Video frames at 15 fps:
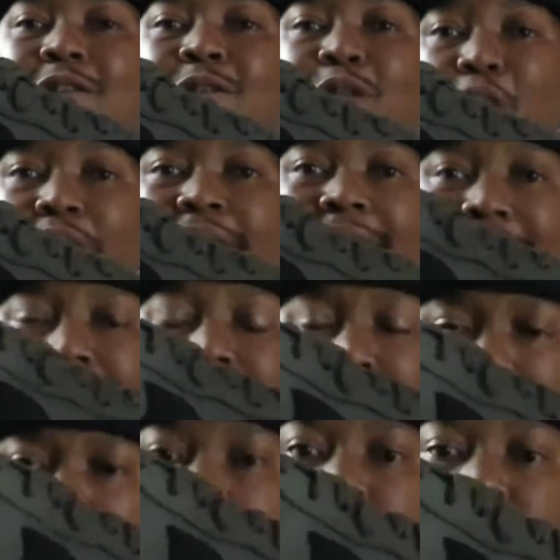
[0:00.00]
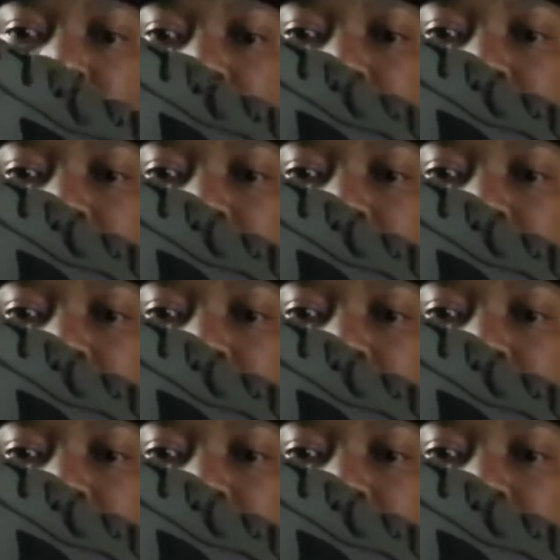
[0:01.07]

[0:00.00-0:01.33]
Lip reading: 40 years old.